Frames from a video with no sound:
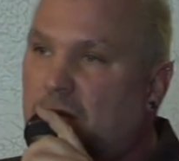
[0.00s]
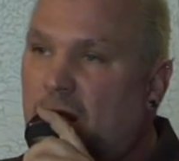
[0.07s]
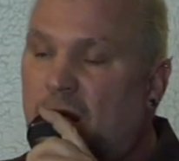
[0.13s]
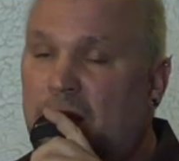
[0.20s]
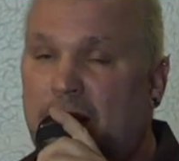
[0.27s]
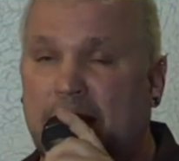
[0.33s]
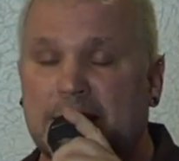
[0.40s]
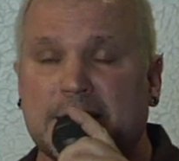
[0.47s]
A
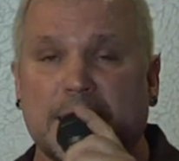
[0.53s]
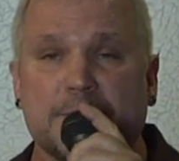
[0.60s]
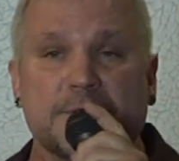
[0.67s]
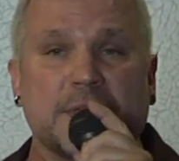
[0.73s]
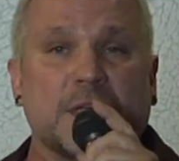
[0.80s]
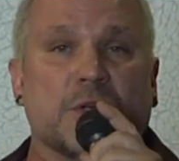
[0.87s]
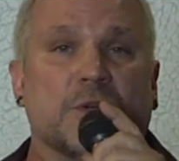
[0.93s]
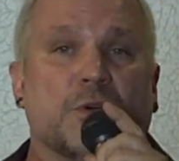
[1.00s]
lot of times
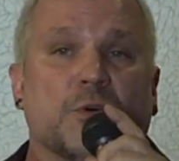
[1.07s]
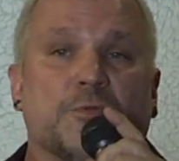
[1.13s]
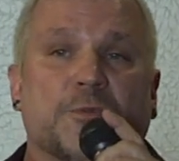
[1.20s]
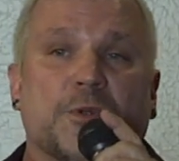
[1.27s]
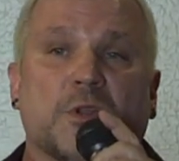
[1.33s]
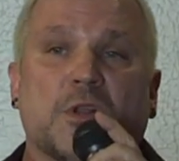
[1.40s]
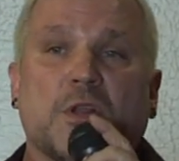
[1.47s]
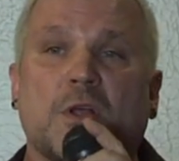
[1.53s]
they don't go for
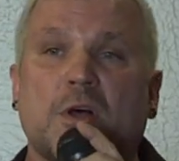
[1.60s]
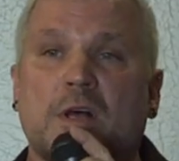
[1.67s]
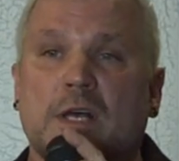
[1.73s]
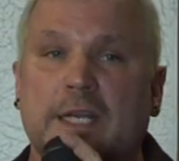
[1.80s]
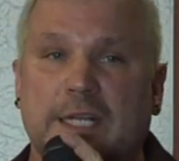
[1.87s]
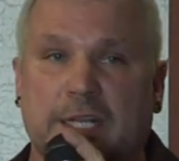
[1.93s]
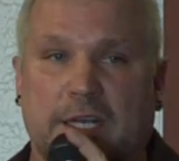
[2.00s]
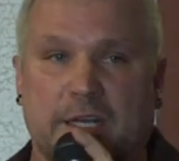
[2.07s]
long
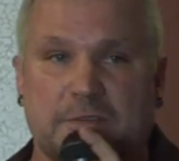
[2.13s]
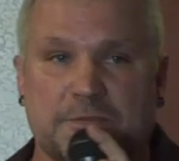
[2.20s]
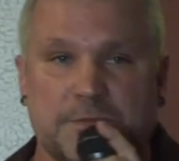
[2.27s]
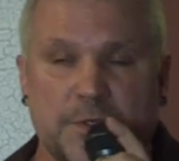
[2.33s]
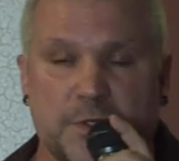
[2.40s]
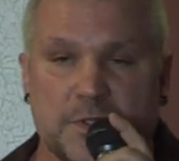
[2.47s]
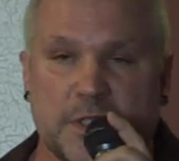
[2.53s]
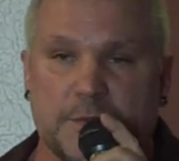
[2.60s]
enough.
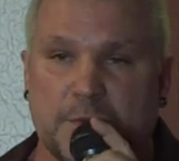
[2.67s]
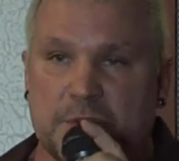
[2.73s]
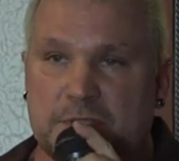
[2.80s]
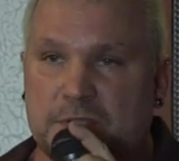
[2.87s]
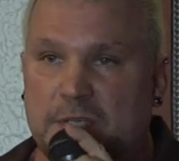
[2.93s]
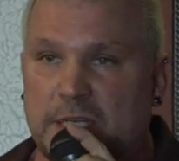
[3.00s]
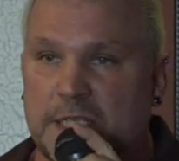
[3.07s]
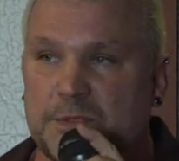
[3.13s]
Usually most
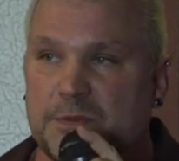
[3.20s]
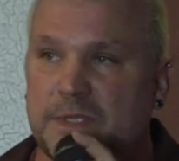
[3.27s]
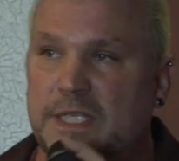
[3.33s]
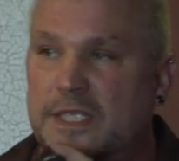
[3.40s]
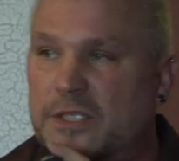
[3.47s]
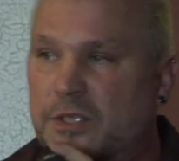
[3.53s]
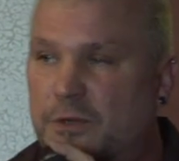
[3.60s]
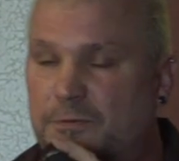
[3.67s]
studies will need
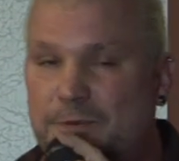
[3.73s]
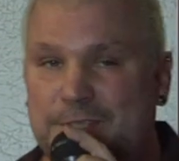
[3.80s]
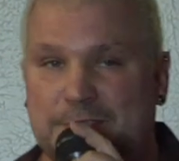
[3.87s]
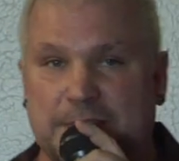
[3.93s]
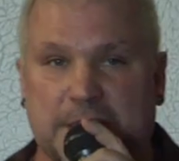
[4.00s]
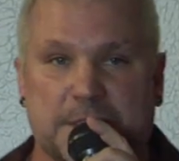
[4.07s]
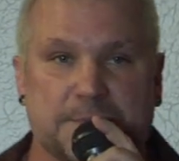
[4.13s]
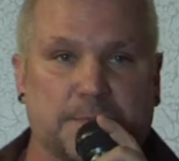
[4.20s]
to go for
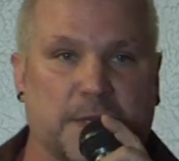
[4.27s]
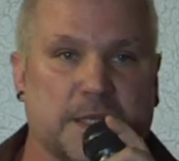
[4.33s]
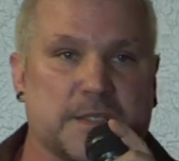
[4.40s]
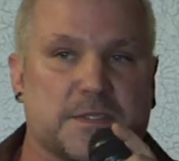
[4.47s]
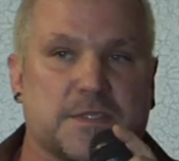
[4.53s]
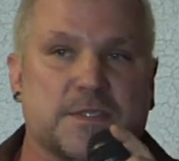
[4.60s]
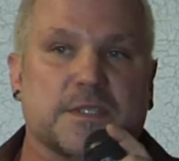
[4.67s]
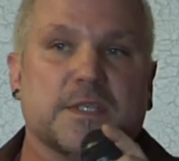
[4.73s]
6
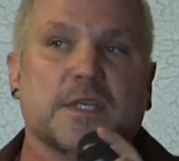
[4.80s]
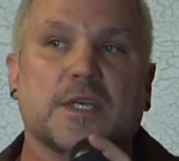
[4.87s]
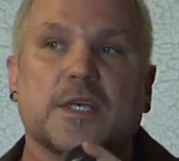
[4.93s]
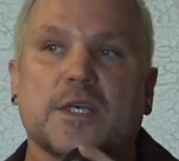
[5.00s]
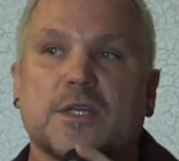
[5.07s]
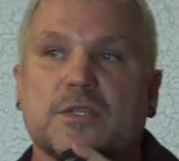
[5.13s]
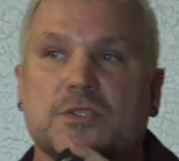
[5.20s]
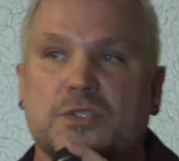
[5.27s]
months
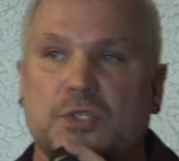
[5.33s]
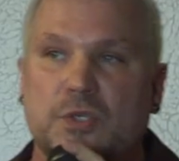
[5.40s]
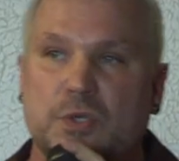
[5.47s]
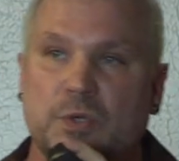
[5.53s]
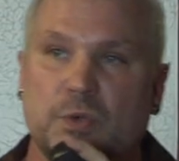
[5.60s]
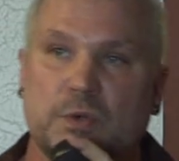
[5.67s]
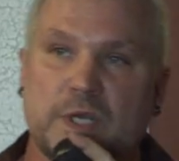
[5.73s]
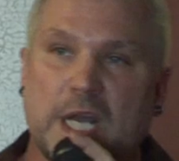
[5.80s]

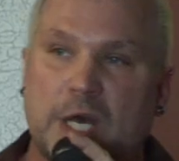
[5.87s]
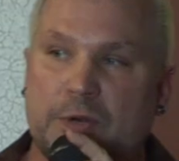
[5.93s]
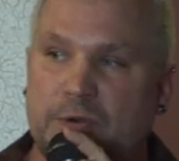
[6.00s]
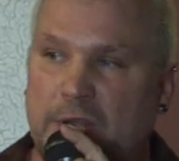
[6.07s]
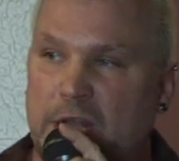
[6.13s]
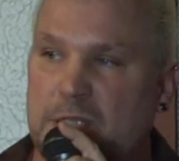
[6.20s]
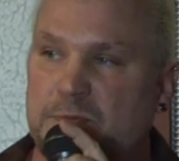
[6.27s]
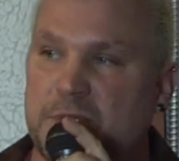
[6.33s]
to
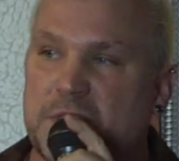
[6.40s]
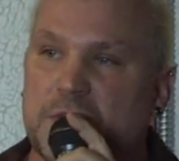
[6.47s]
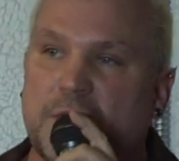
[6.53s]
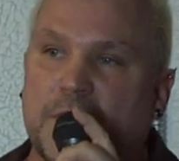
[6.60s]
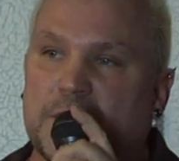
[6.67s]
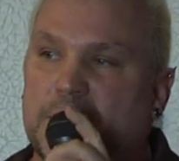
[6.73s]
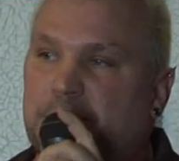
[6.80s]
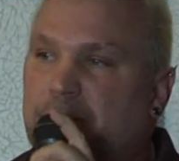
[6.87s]
counteract what's
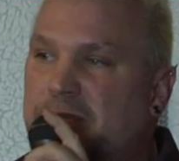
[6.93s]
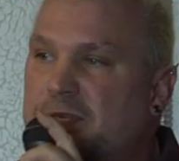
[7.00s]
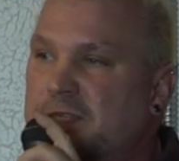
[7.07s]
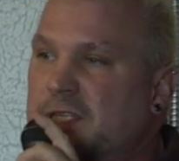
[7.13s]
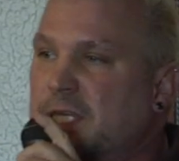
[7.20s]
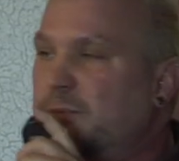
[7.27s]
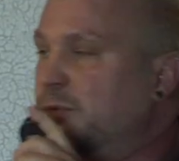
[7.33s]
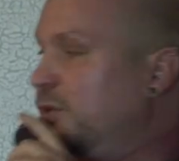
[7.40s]
called the
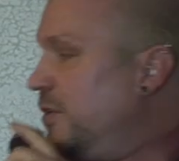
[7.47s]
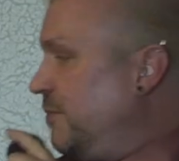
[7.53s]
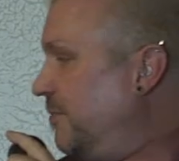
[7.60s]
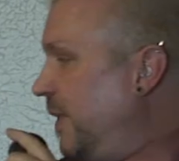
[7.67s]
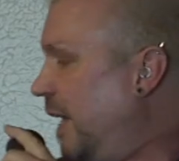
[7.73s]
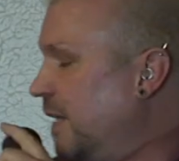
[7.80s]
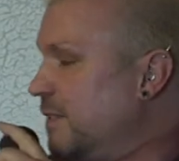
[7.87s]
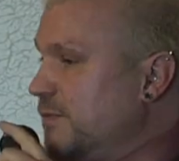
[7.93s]
placebo
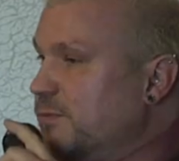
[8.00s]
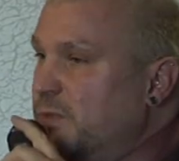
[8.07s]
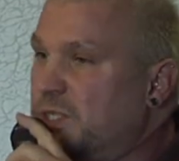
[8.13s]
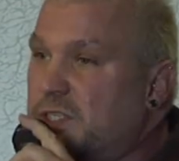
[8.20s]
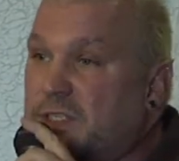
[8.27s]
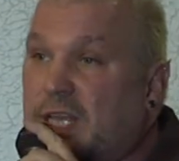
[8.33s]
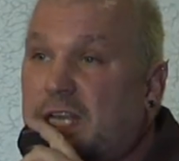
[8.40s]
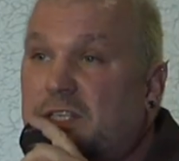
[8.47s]
effect, which
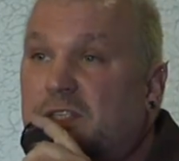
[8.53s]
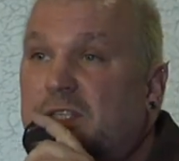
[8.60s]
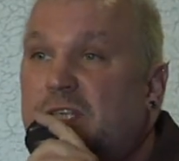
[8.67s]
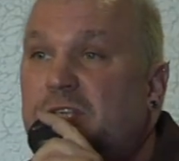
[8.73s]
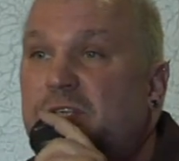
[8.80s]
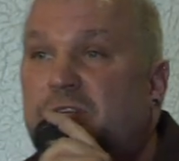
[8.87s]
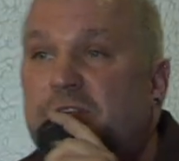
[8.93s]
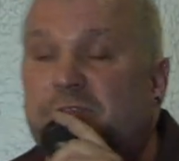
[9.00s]
is actually a
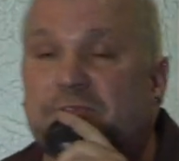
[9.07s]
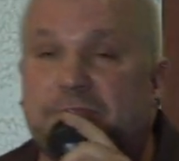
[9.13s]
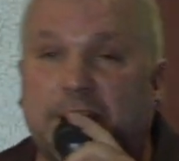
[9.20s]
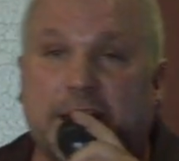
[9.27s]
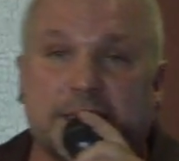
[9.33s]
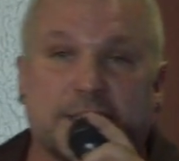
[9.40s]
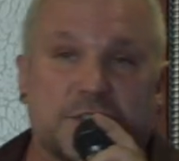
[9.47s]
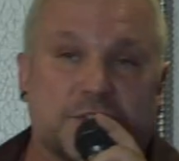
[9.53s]
good
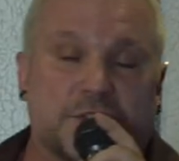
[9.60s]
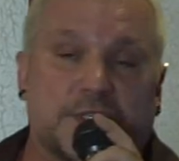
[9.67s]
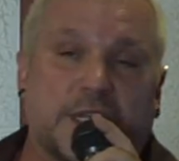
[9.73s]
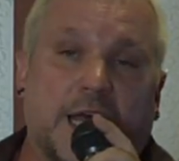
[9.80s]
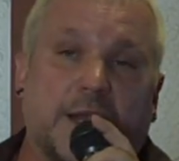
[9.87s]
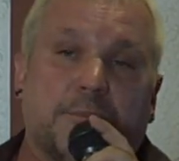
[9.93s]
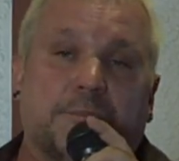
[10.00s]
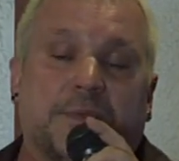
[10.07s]
effect. It should
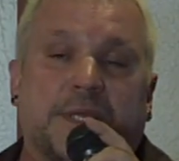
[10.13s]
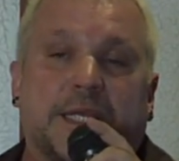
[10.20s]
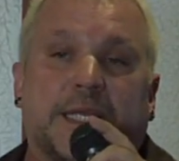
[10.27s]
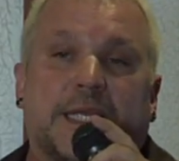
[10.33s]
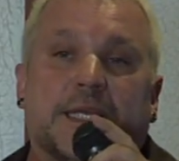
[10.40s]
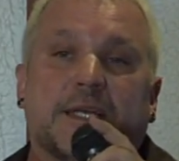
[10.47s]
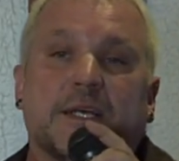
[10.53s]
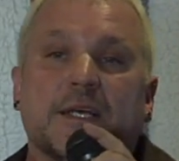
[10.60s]
not
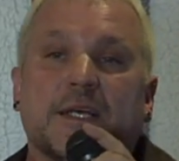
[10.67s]
be